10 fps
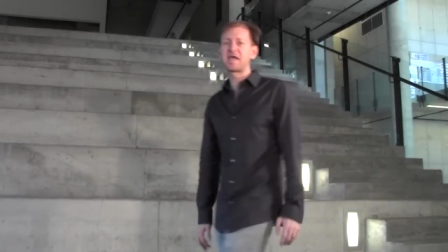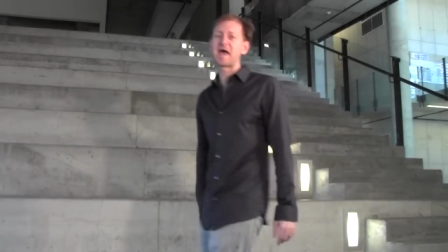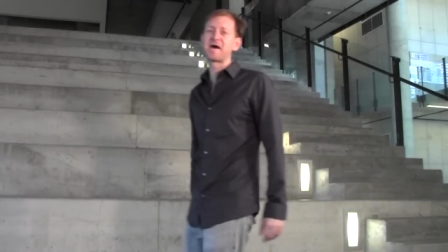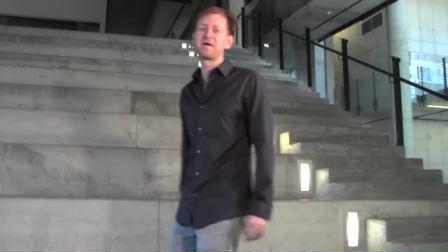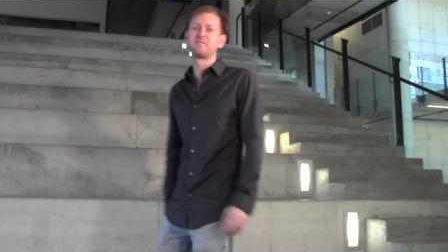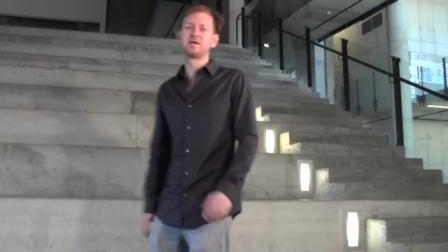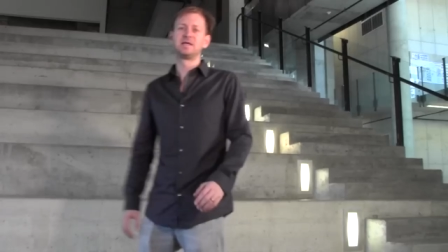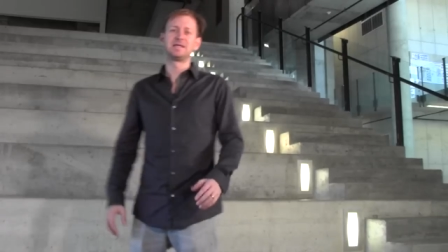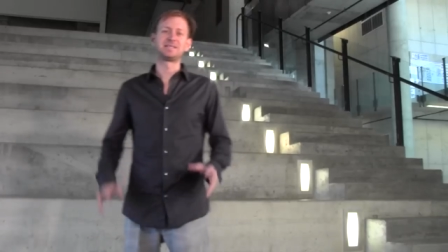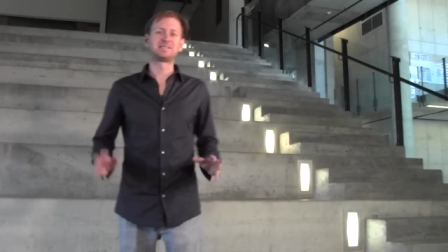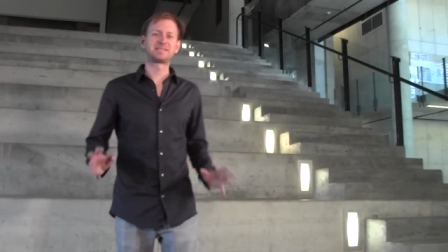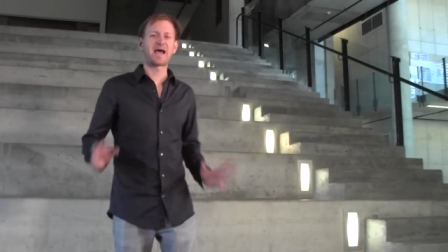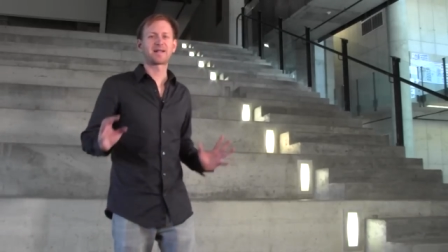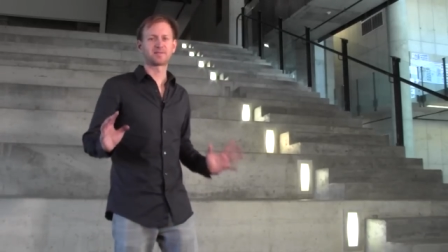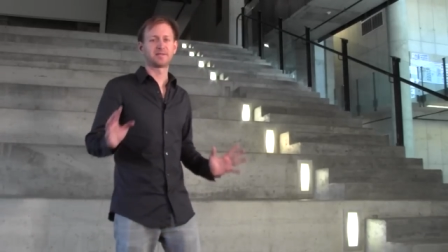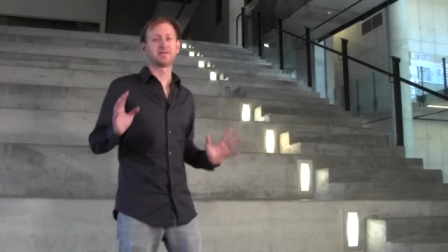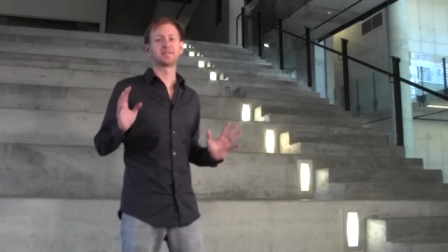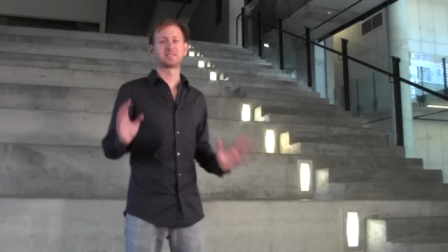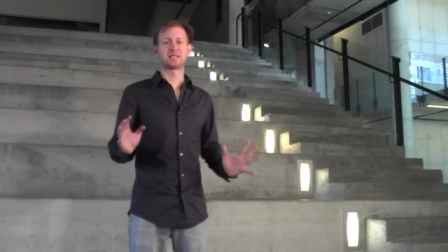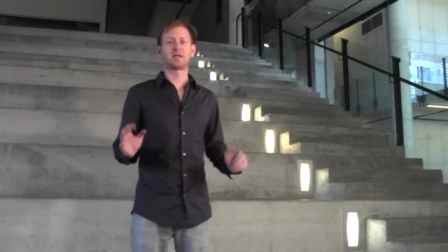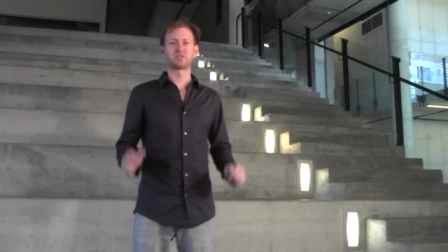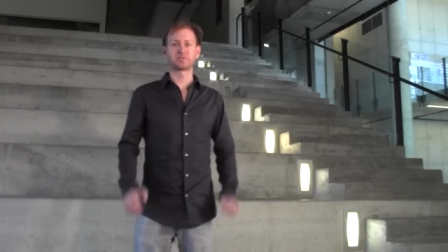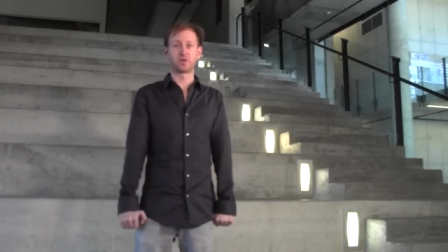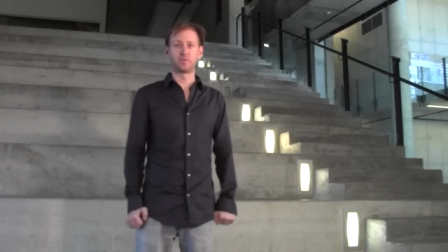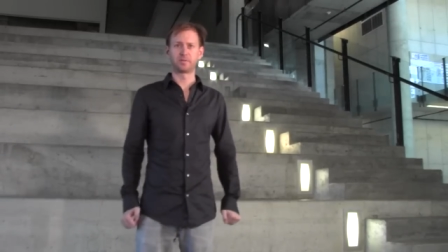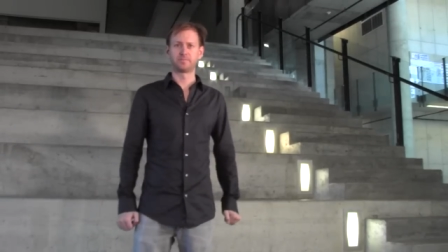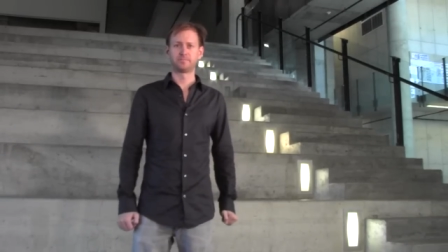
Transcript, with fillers: have exactly the same slope.